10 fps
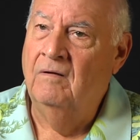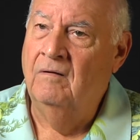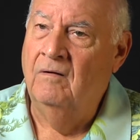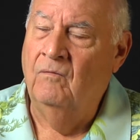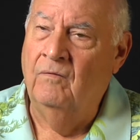
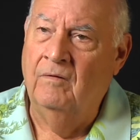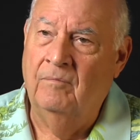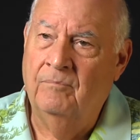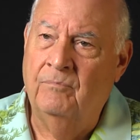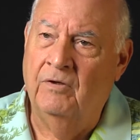on the
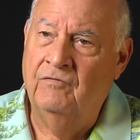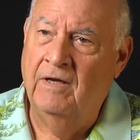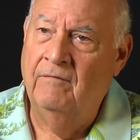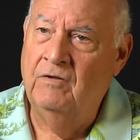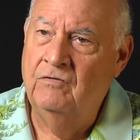Prince
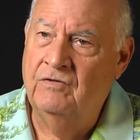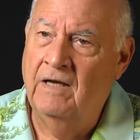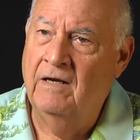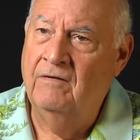Avenue side